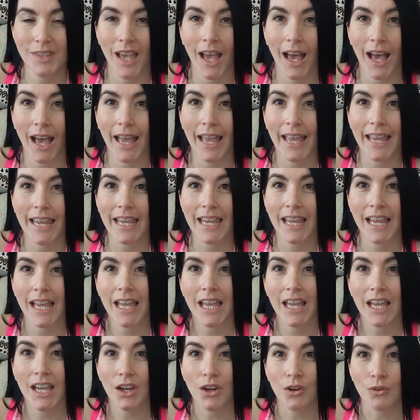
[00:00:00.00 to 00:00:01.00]
I
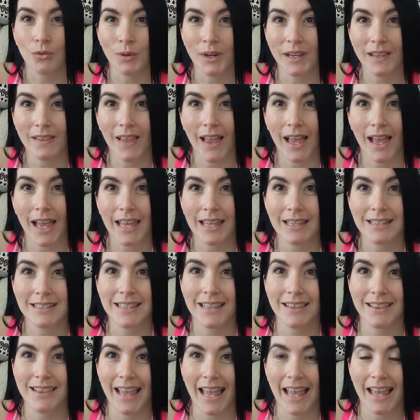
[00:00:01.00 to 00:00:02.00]
realized
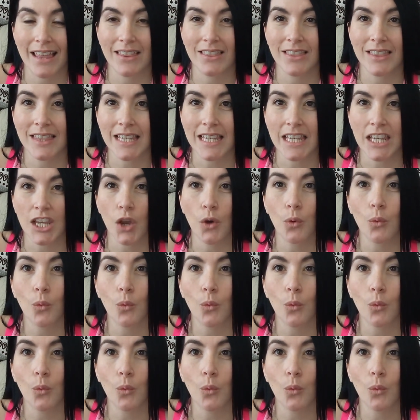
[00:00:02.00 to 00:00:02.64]
that the